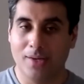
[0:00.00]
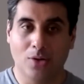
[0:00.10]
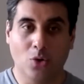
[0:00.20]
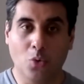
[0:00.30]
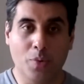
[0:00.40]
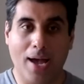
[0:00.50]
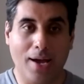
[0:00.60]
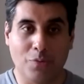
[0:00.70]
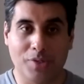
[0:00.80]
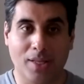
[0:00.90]
all we
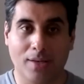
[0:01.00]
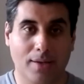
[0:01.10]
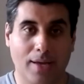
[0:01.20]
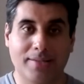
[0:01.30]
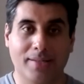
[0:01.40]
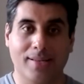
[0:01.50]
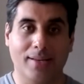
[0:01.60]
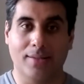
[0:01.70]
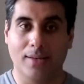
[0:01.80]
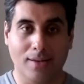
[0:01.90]
had was the A to Z,
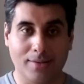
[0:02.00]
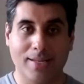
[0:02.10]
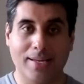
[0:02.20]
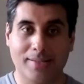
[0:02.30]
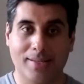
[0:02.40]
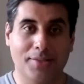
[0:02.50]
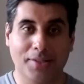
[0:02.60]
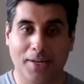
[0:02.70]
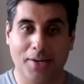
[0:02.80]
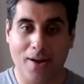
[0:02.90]
the London A to Z to
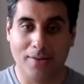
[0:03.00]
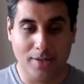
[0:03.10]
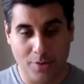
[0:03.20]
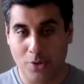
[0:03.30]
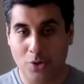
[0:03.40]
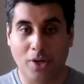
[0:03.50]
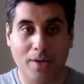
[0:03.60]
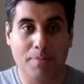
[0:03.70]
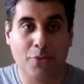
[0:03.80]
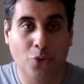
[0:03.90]
get around, and you would look at
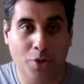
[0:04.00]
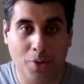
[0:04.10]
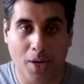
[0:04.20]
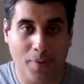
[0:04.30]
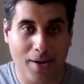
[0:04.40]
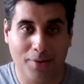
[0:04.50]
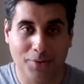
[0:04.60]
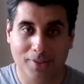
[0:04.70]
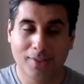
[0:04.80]
it before you go out,